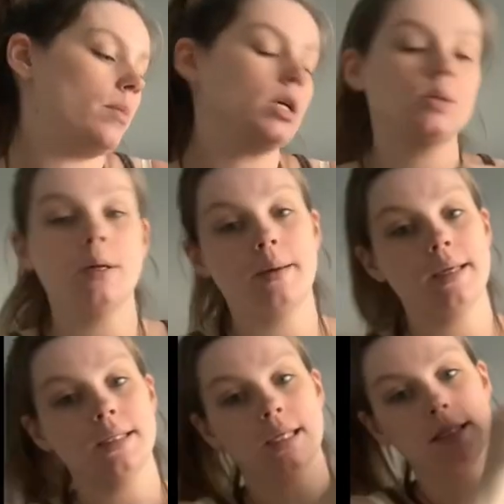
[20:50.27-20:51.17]
So
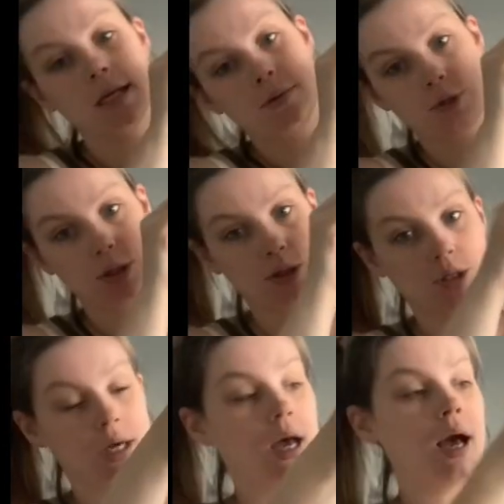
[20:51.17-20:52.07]
anyways, I'm just
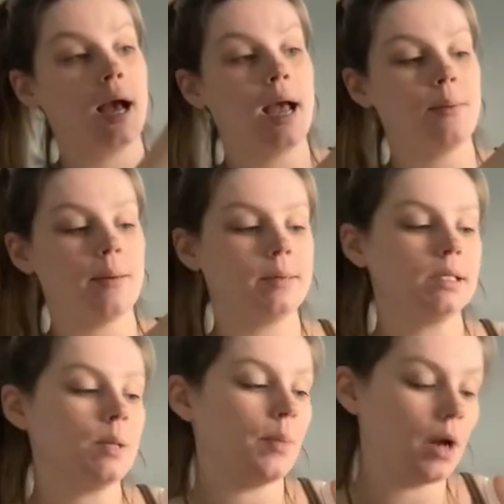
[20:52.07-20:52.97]
using a Kite Baby
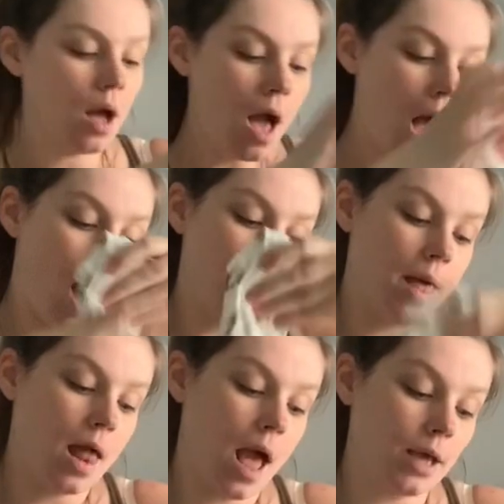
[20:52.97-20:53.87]
sleeper, and
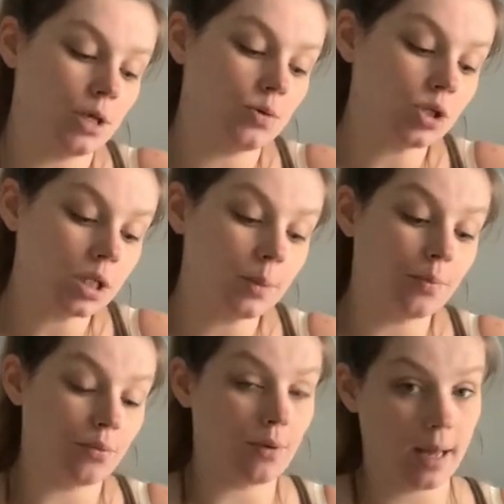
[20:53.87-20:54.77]
then I usually
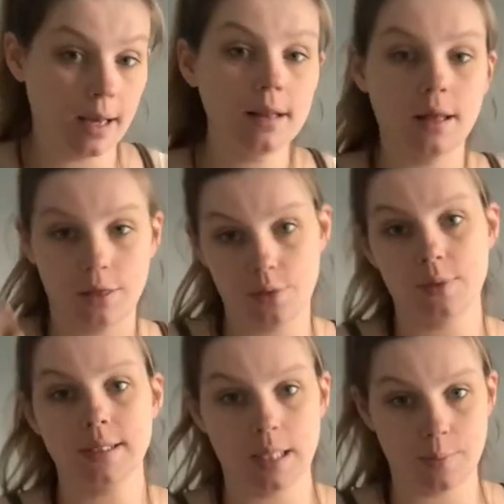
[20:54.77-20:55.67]
bring like 3
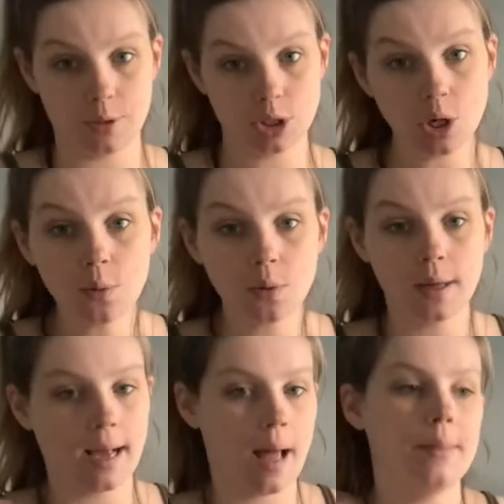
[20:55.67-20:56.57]
sleepers total.
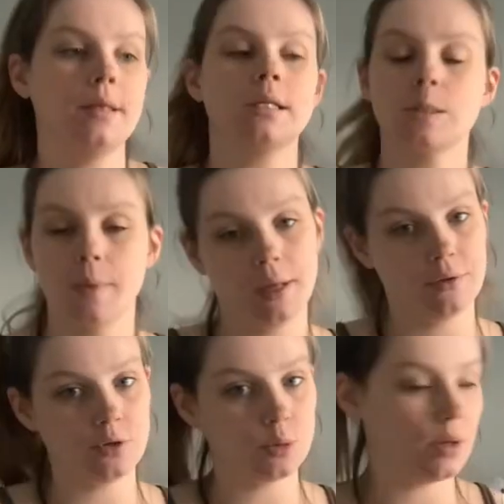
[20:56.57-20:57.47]
Again, this is planning
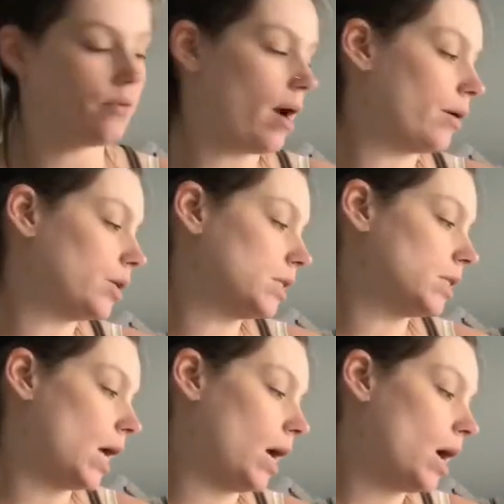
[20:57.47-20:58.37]
for a 24-hour
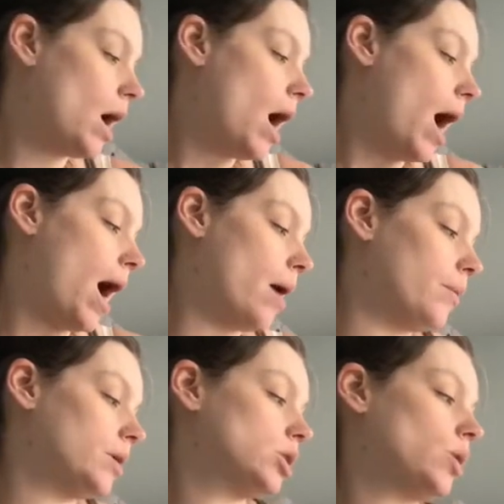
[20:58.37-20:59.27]
stay,
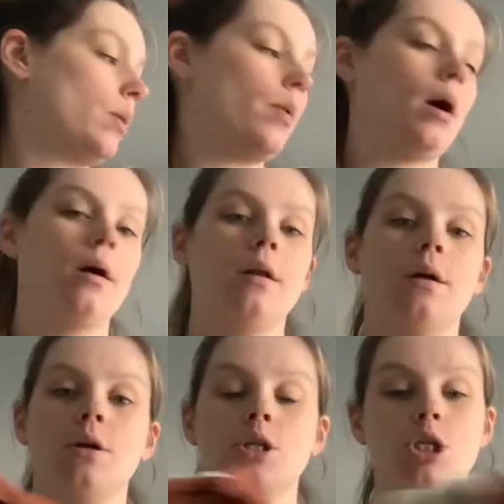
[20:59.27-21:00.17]
so I brought
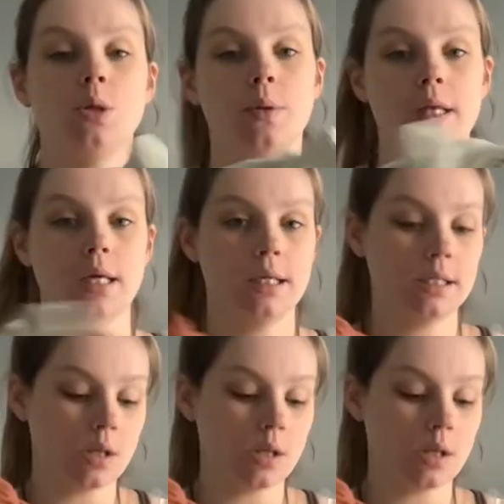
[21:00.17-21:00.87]
2 of these.